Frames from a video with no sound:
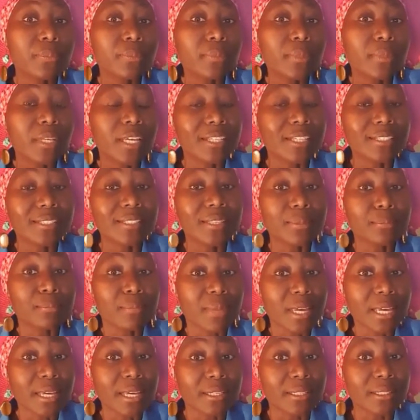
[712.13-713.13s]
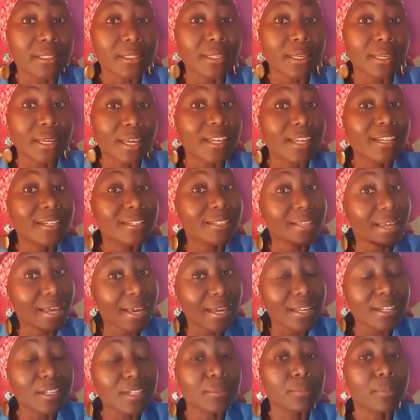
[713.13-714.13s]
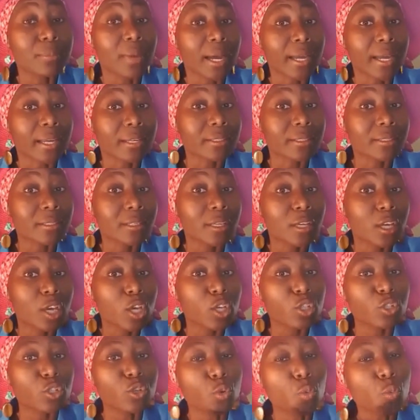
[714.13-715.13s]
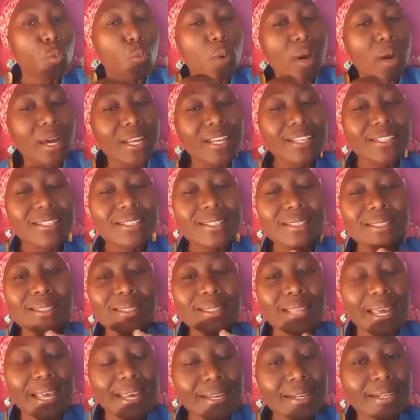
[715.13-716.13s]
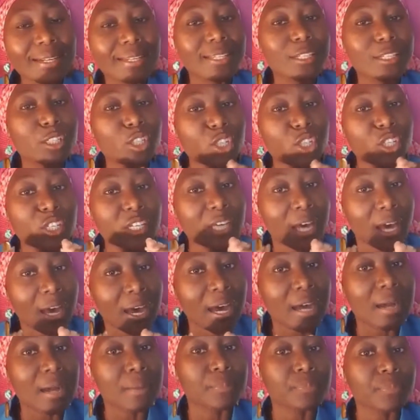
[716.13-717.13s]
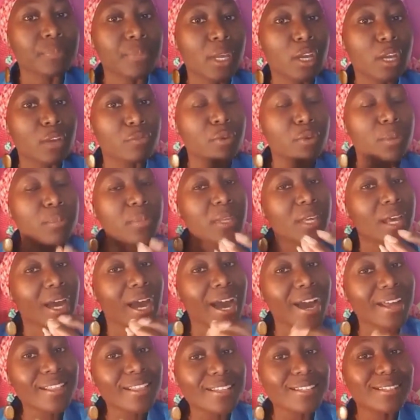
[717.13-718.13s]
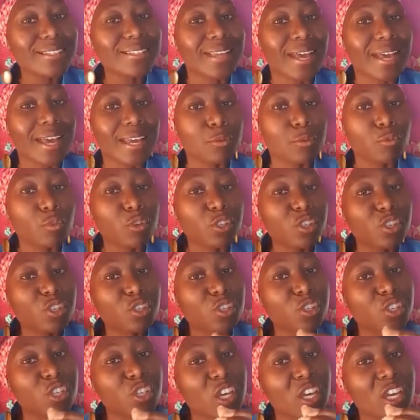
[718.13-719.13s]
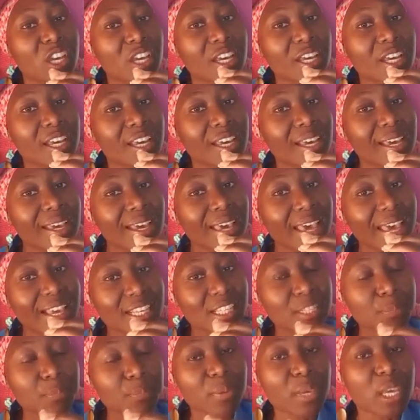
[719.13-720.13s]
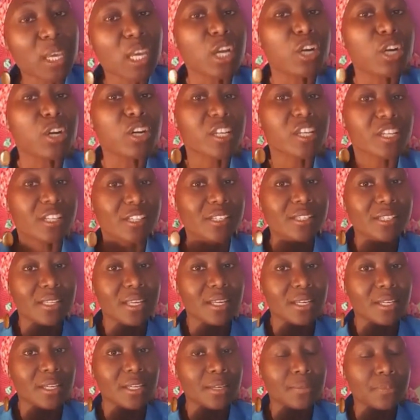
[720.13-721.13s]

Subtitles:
is demeaned and undermined. So what is likely to come from the other side, which is experiencing